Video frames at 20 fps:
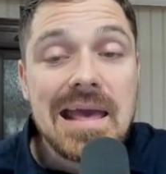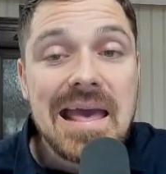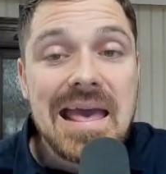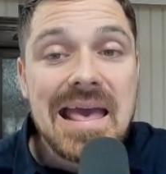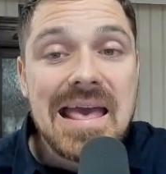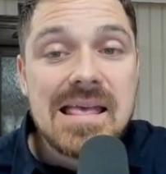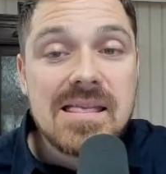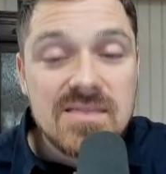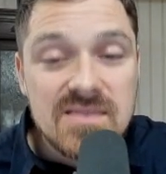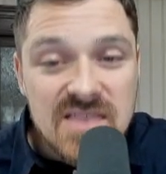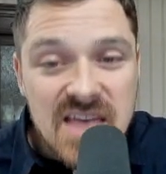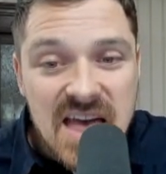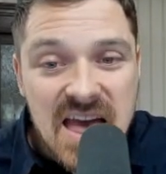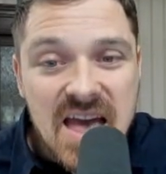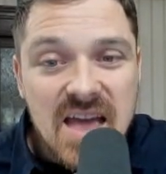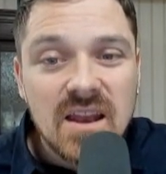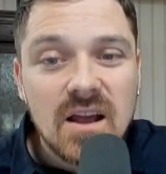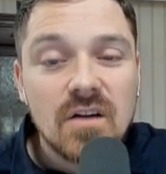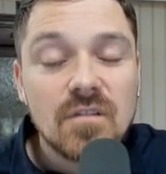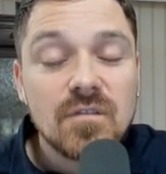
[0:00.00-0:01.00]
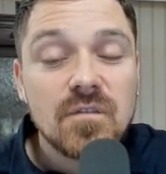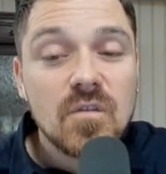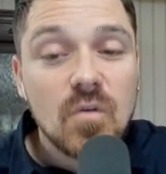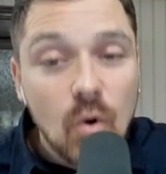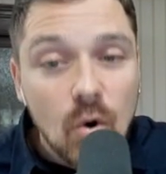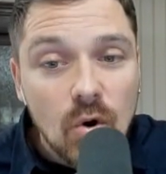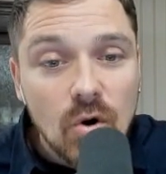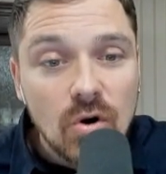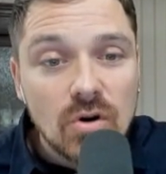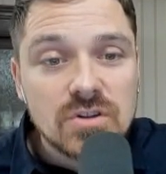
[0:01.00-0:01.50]
And then, of
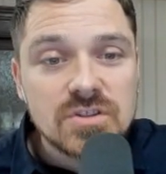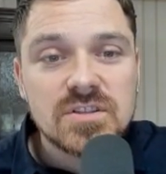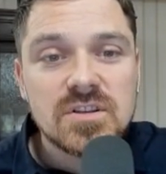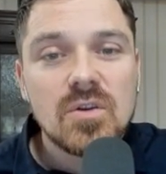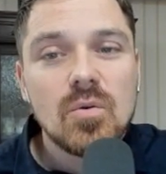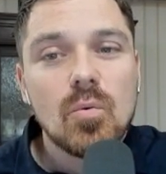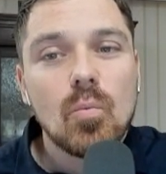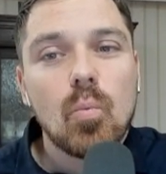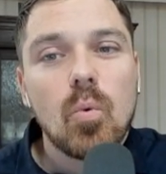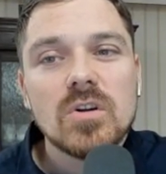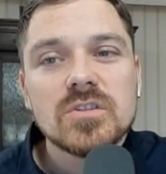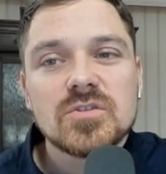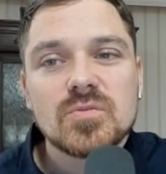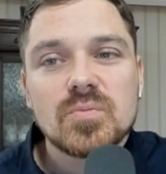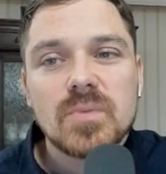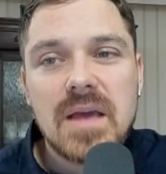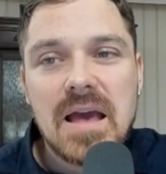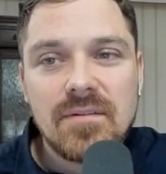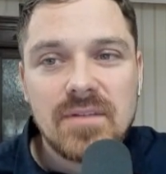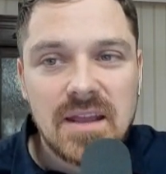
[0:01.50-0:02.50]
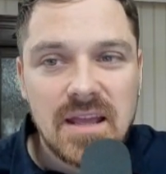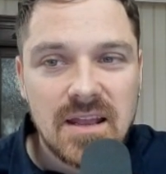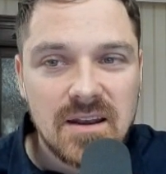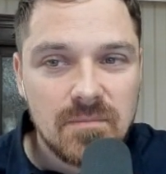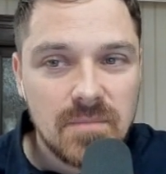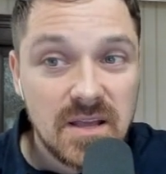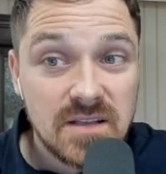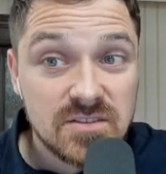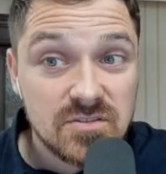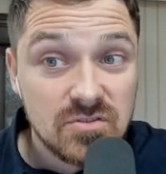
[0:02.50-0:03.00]
course, once we have a
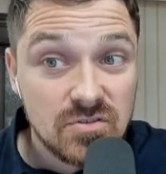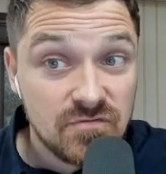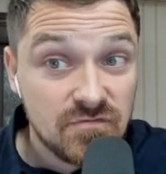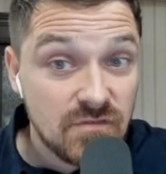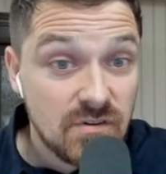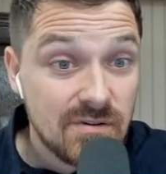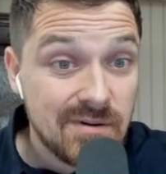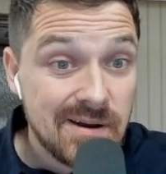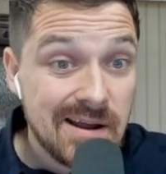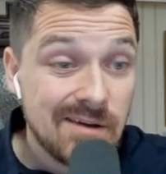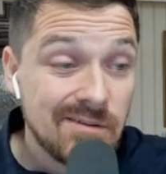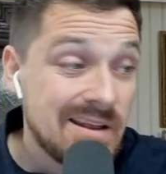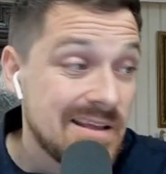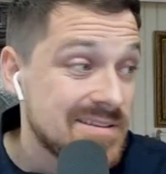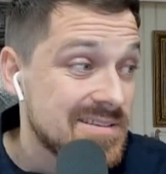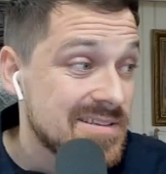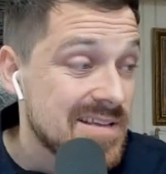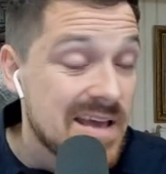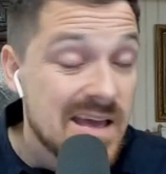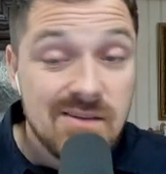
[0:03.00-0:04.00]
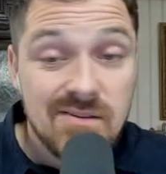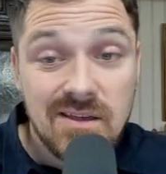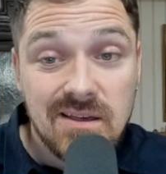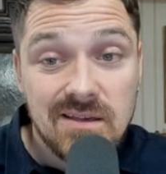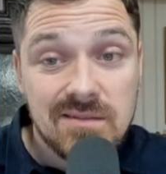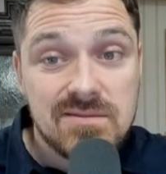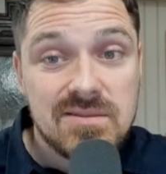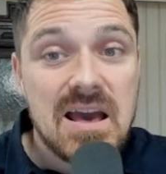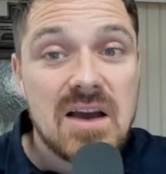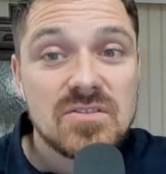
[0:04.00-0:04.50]
database of around, let's say,
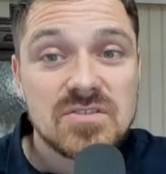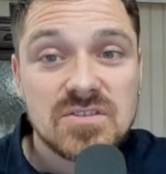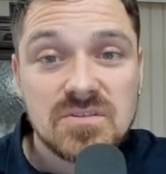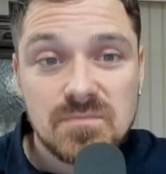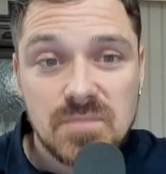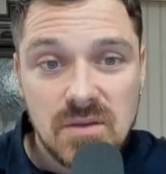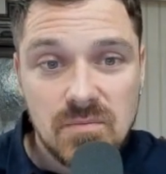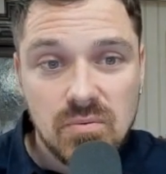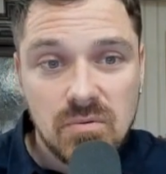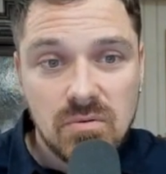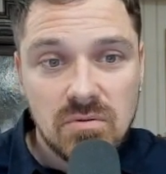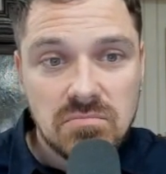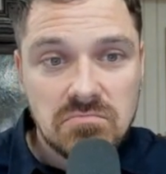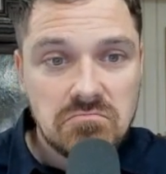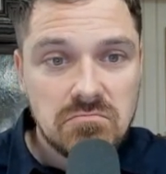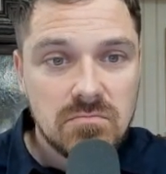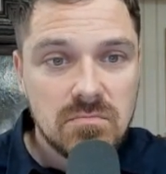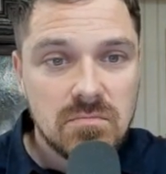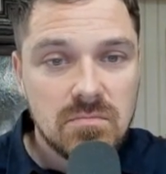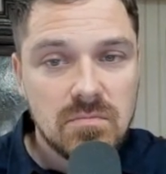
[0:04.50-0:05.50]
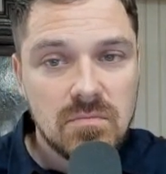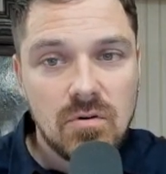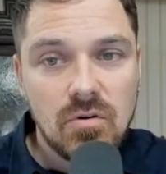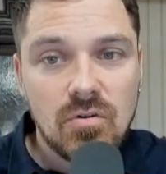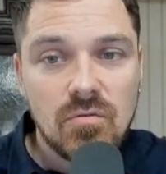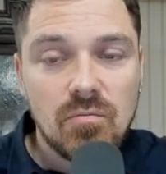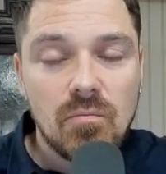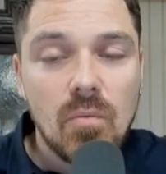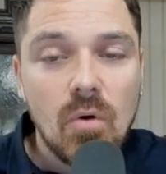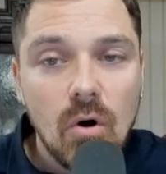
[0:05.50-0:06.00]
1,000 people
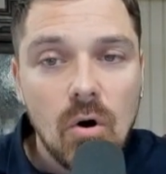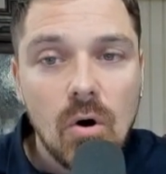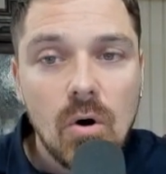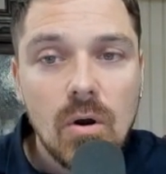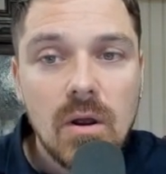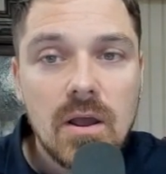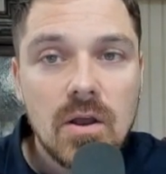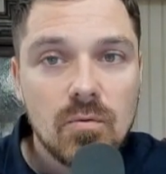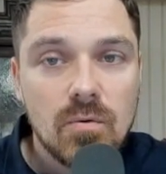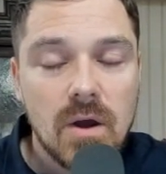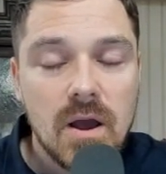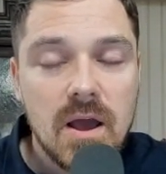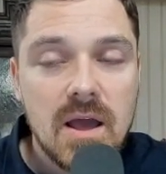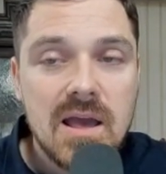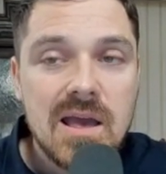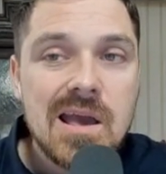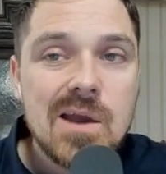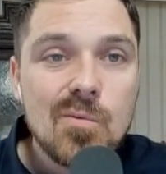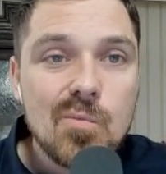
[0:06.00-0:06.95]
or more, right?